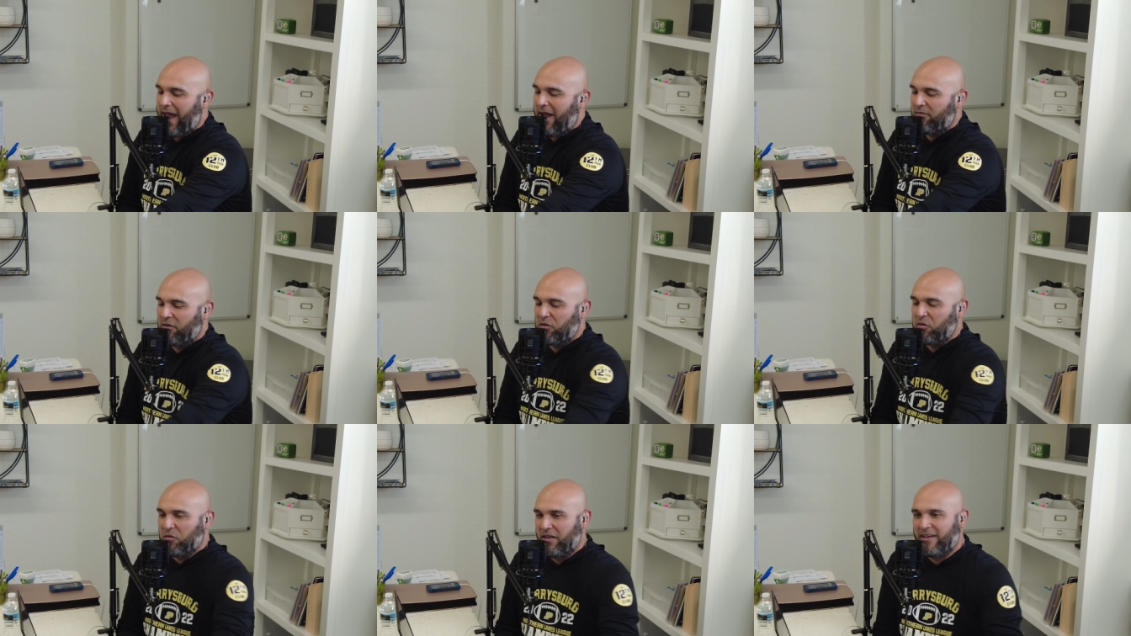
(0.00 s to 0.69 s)
have to
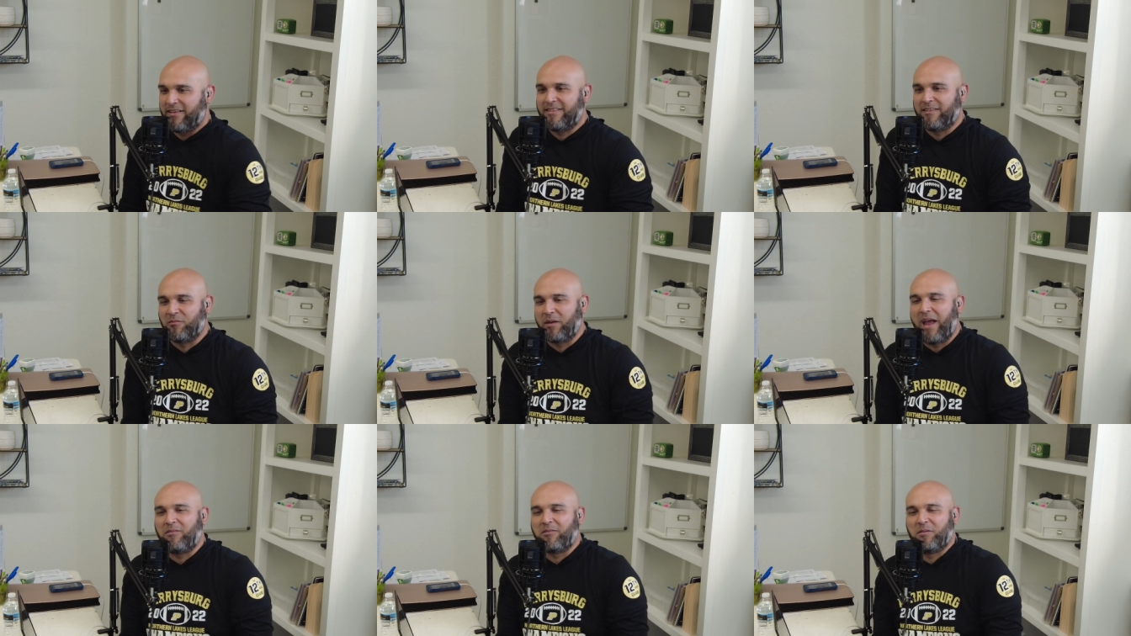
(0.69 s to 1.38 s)
do this or
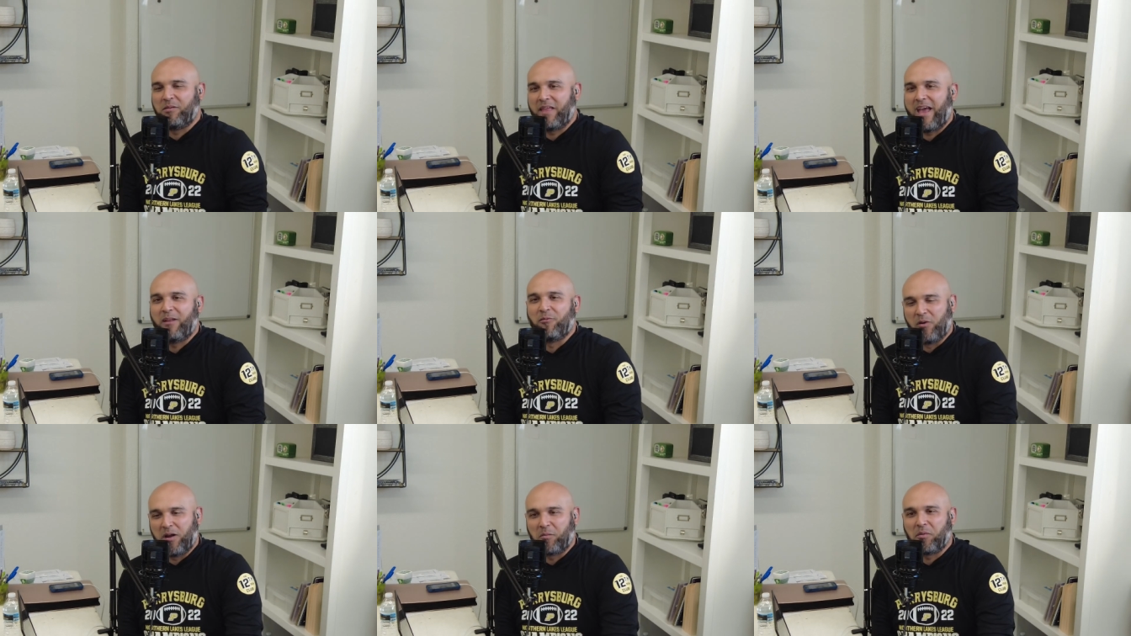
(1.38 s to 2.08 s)
we have to do that.
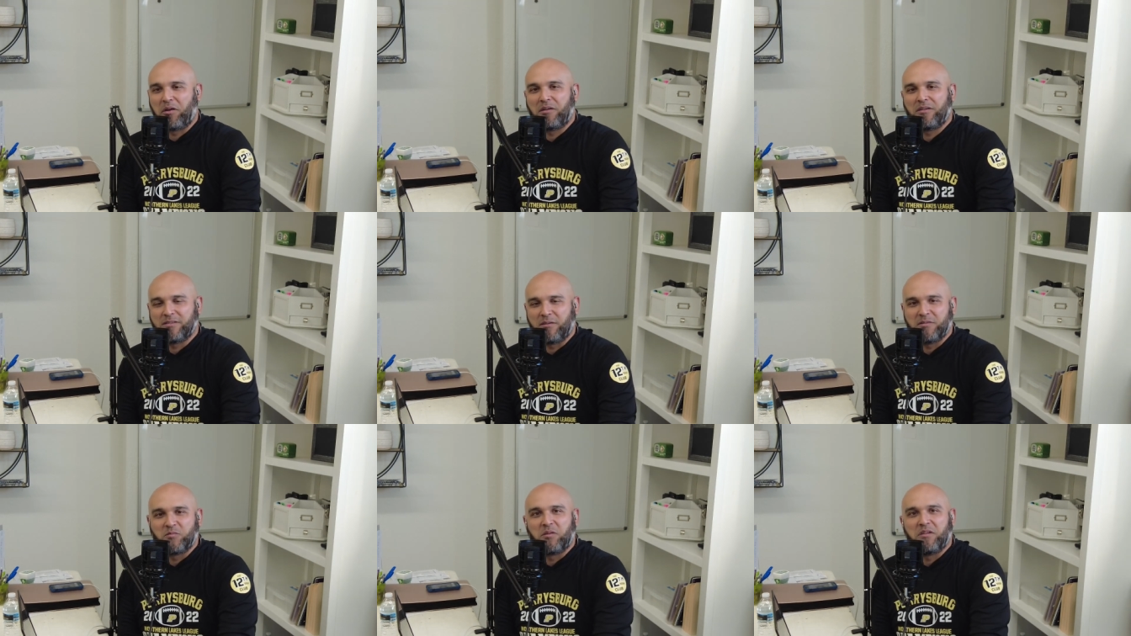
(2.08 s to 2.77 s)
And Whataburger is
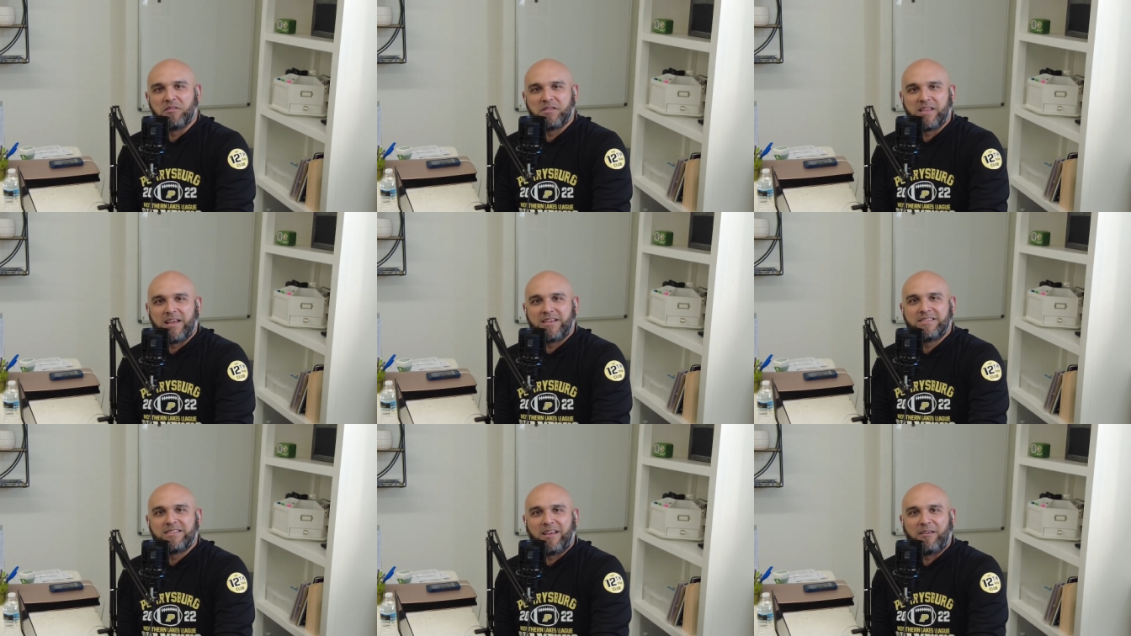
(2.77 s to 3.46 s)
always one of those
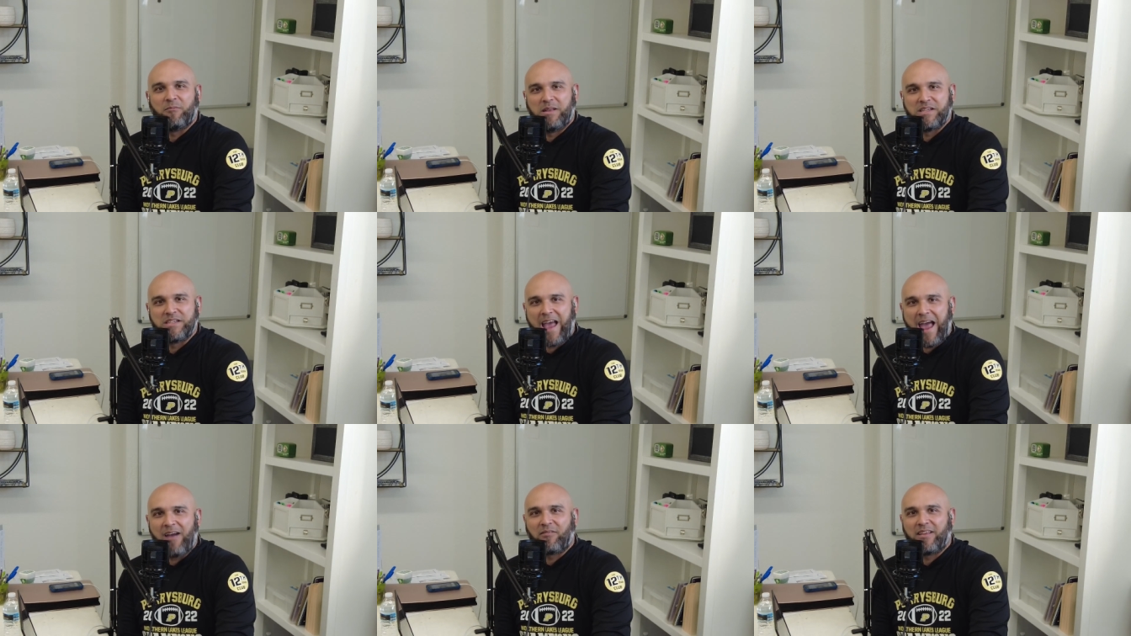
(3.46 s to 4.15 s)
things like we just
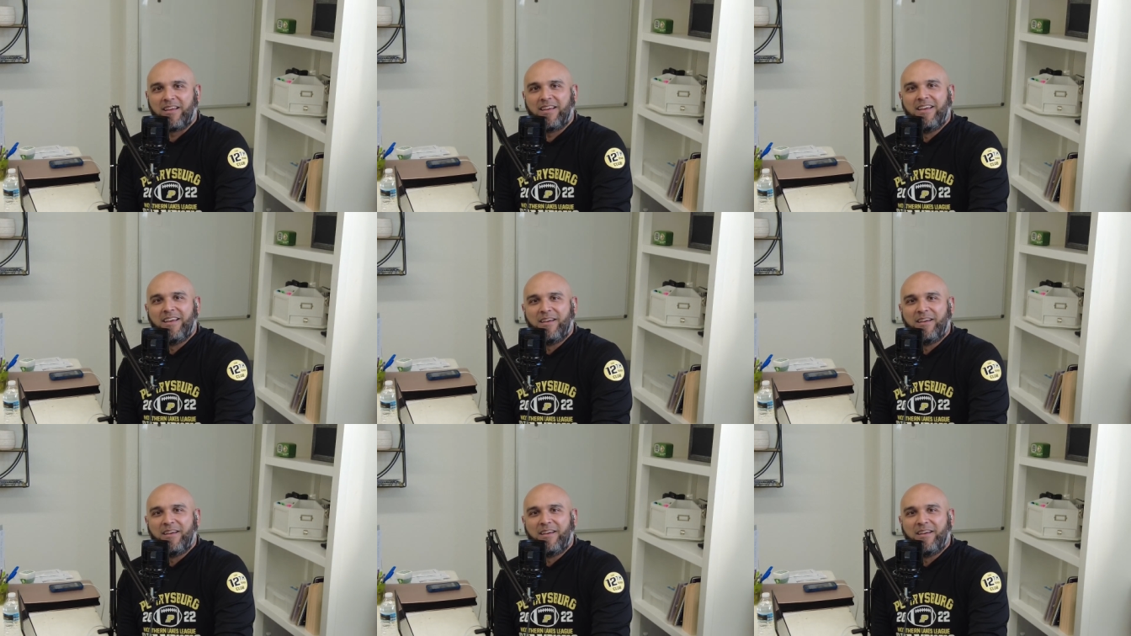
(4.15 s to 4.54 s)
have to.